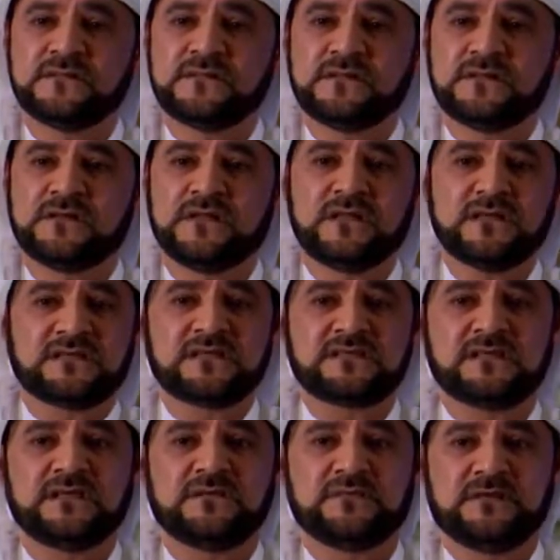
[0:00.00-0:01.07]
in the
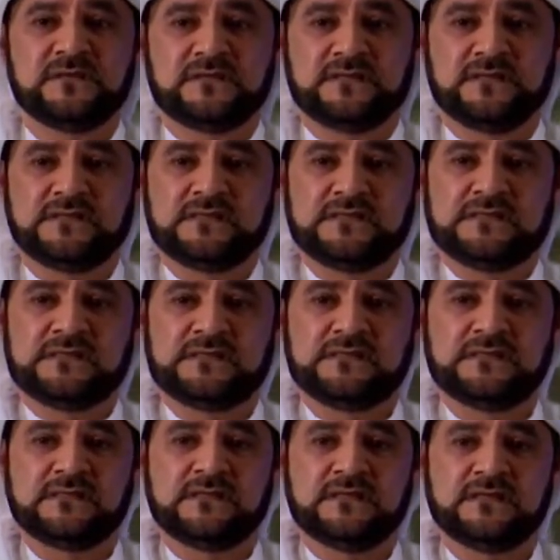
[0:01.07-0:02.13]
sustainability.
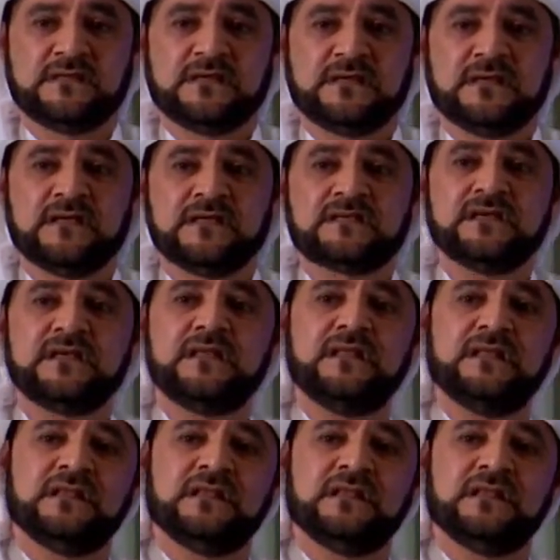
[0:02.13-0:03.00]
Till